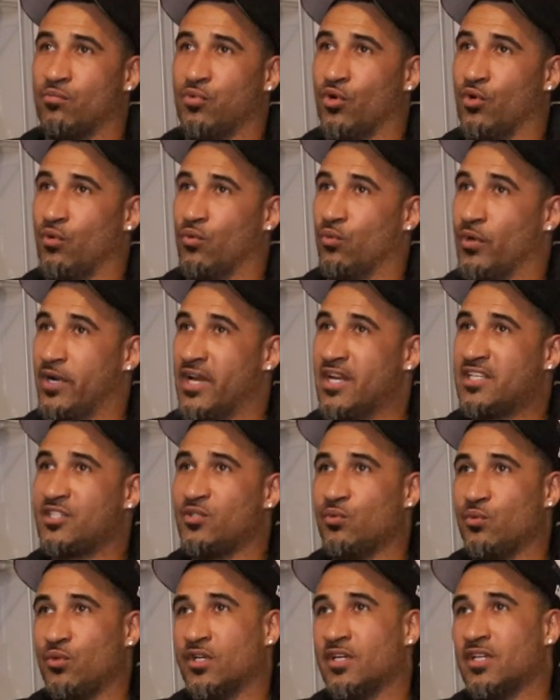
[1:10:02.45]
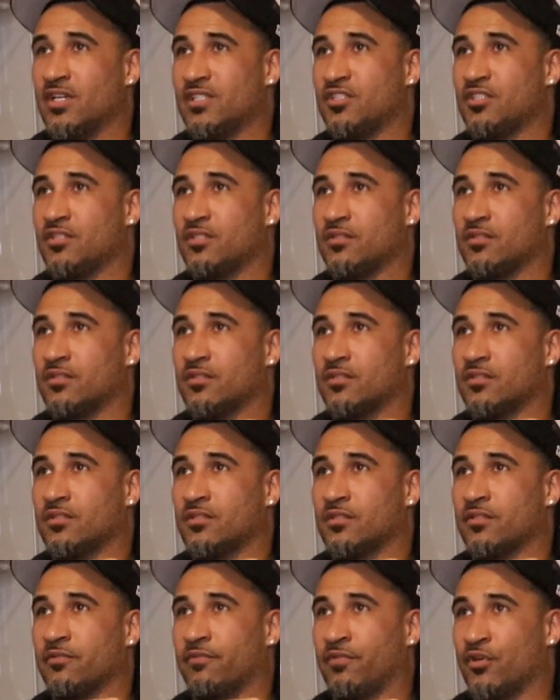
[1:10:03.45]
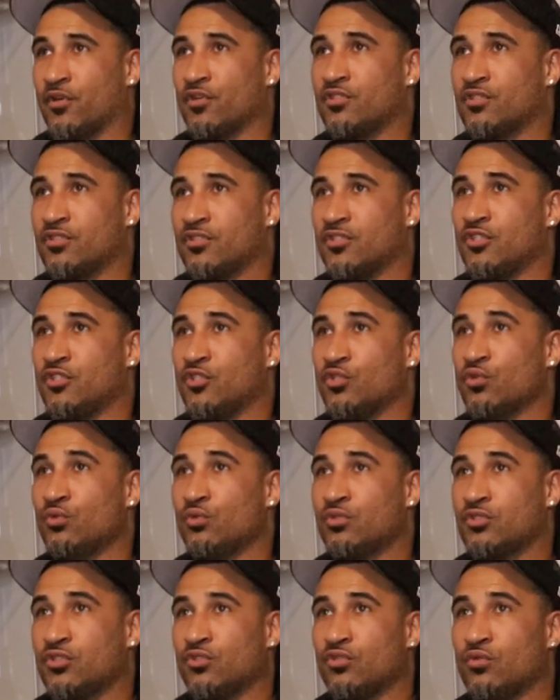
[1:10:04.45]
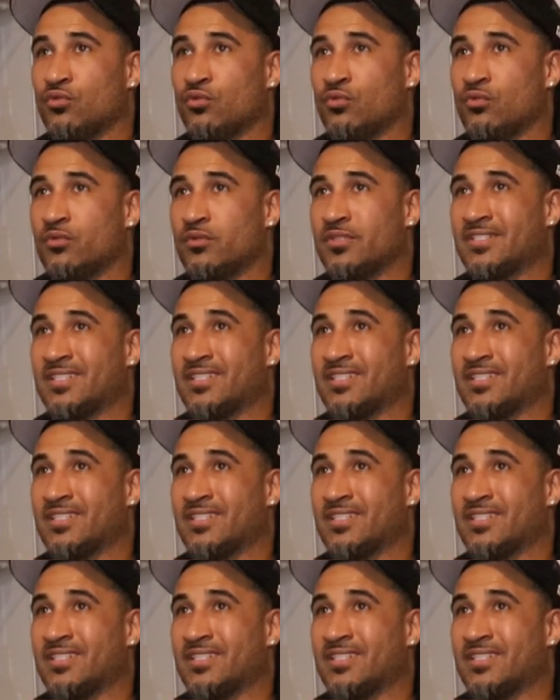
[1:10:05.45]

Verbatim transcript: Bro, Reggie was the first YouTube